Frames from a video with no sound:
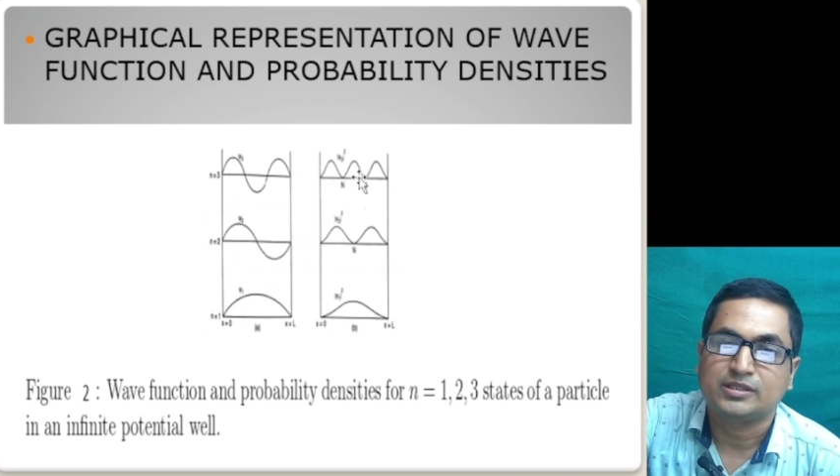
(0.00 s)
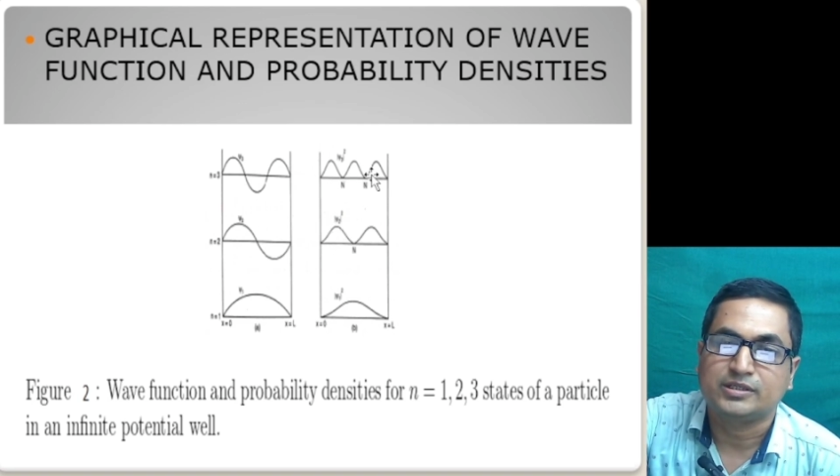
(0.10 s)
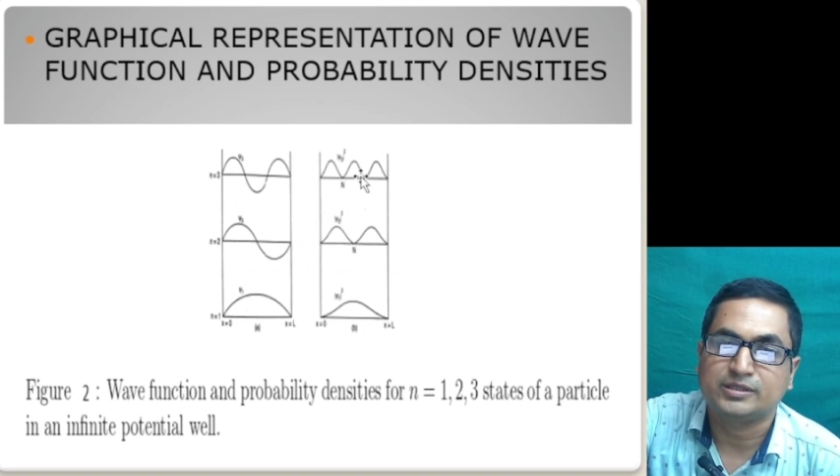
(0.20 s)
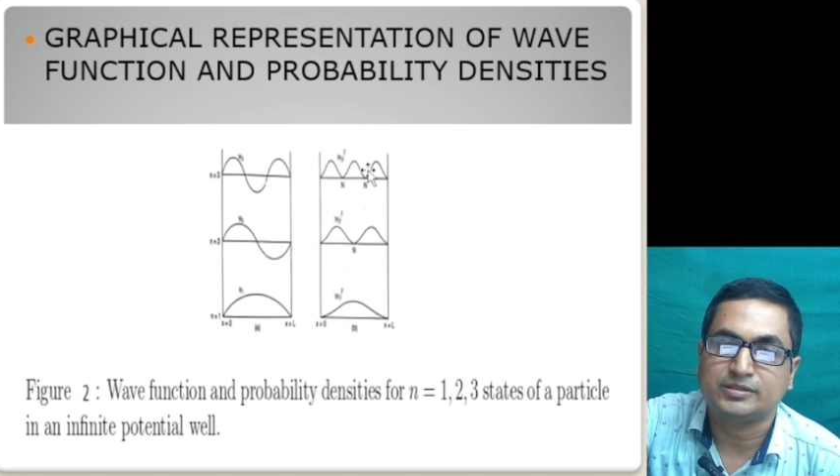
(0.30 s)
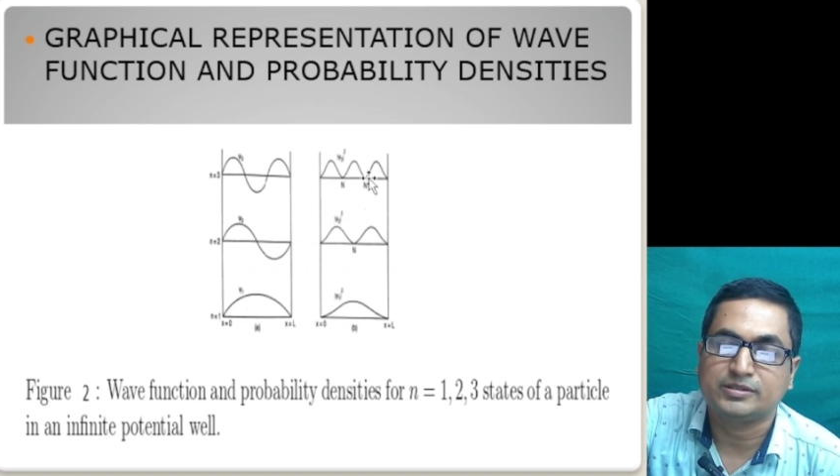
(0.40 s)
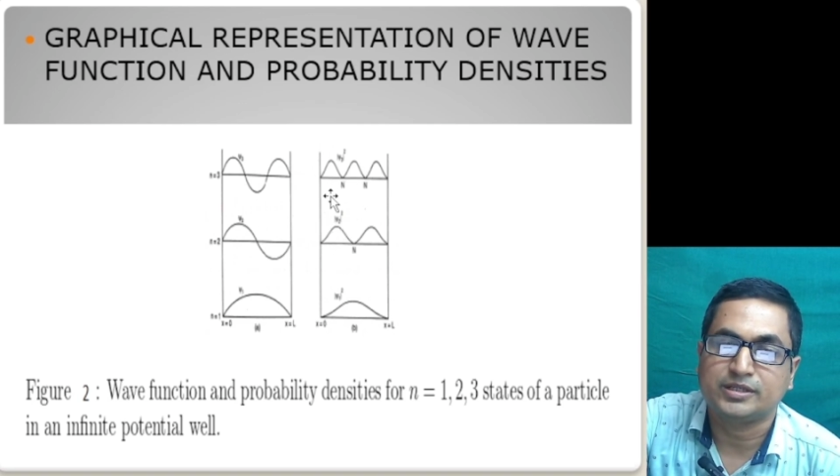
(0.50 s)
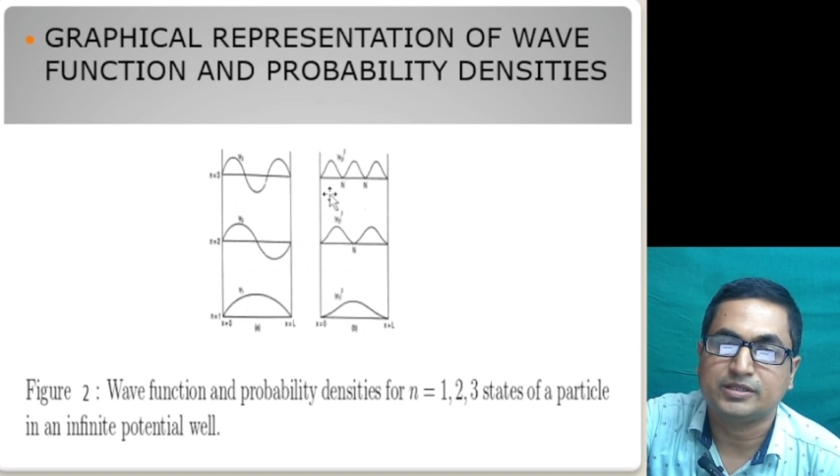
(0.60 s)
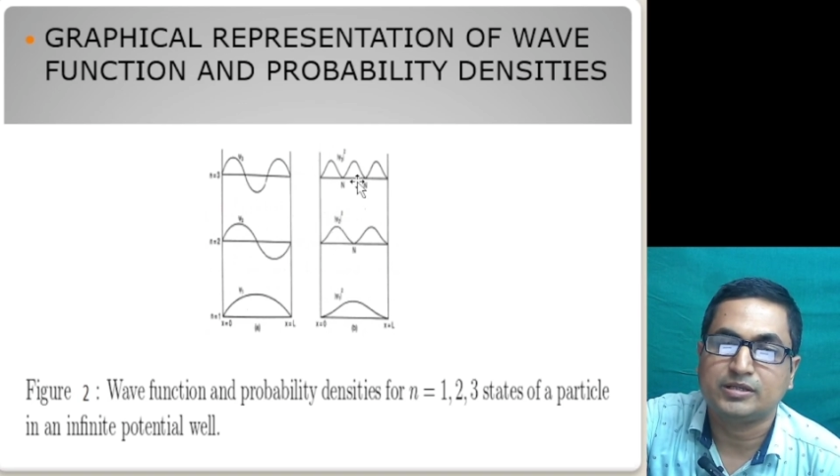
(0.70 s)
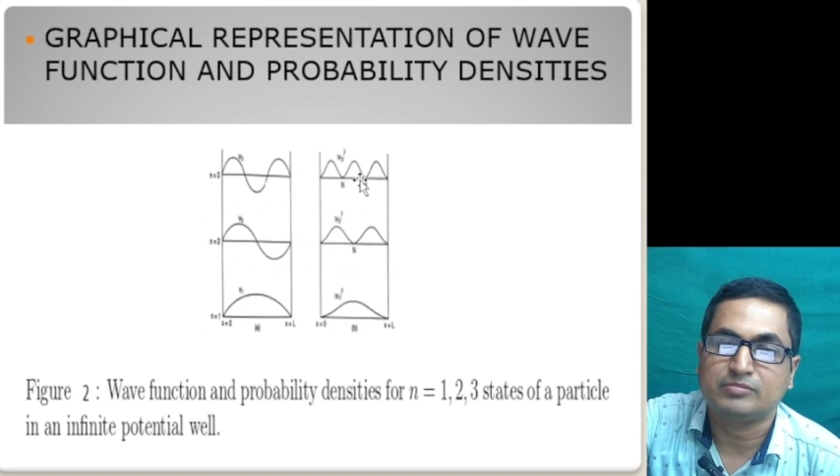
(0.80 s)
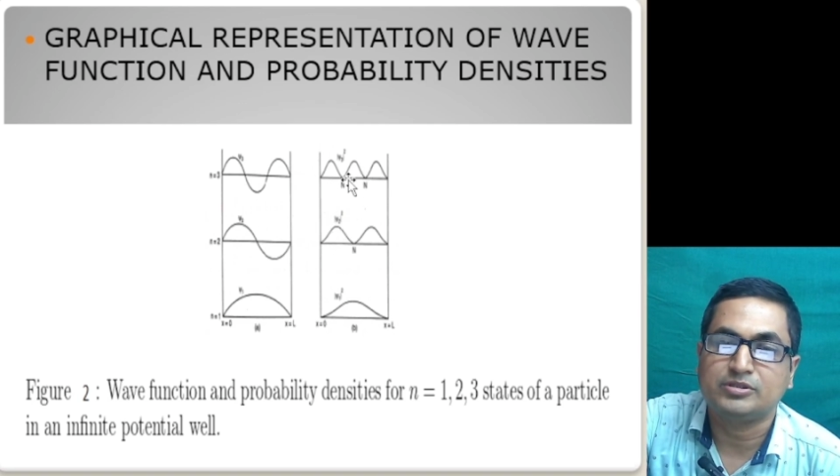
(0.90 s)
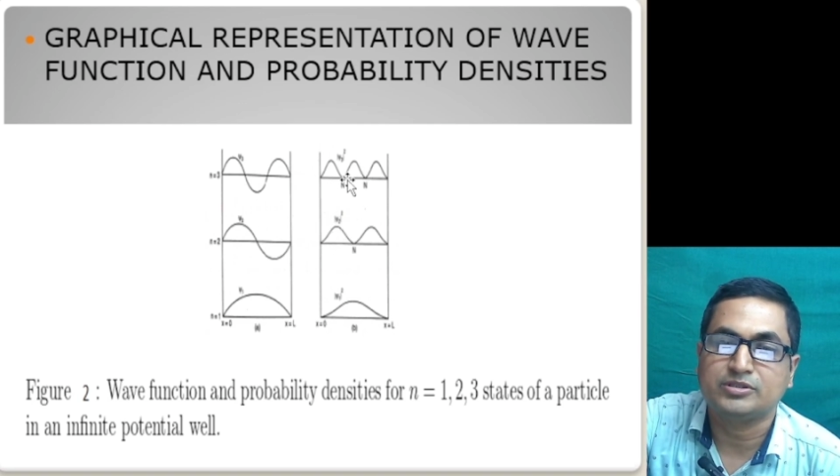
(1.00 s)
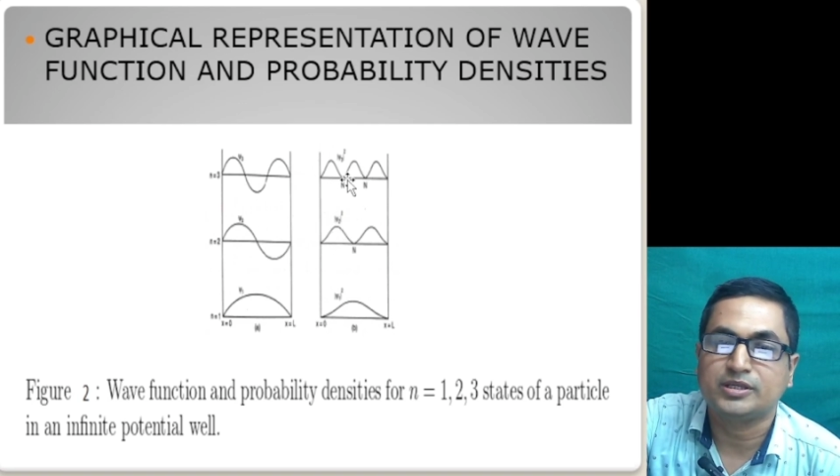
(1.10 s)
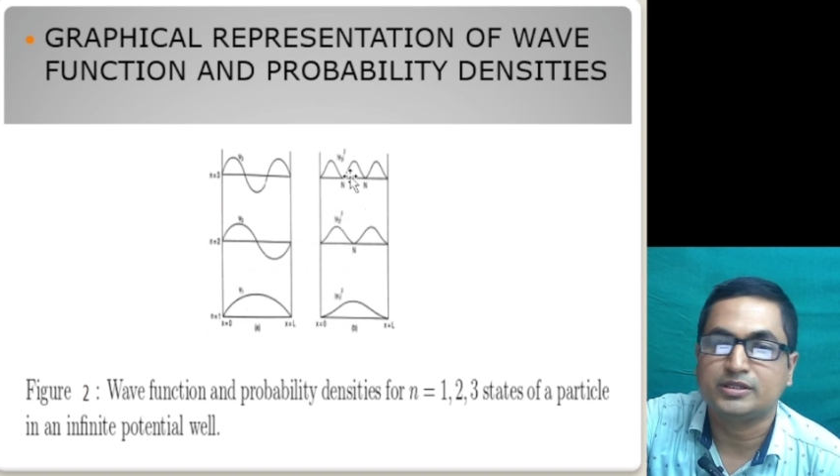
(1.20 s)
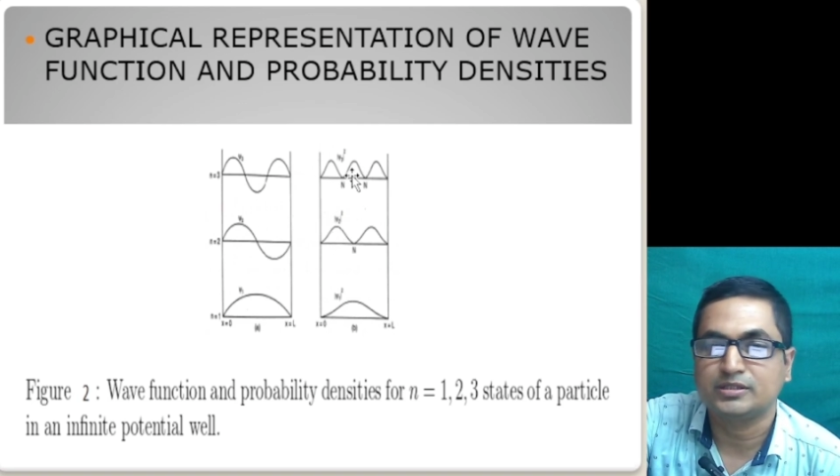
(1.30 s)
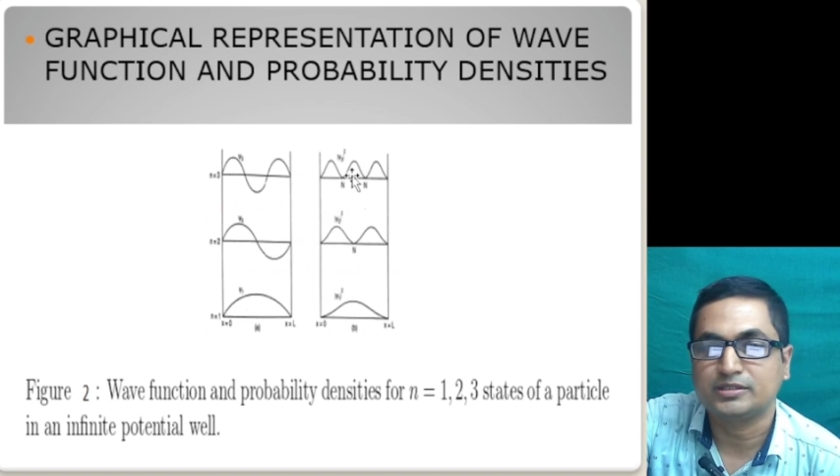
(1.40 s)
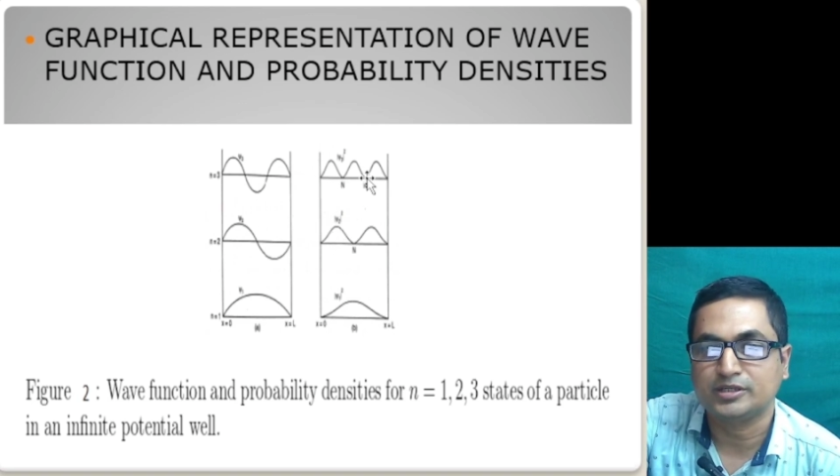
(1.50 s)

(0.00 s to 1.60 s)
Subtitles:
they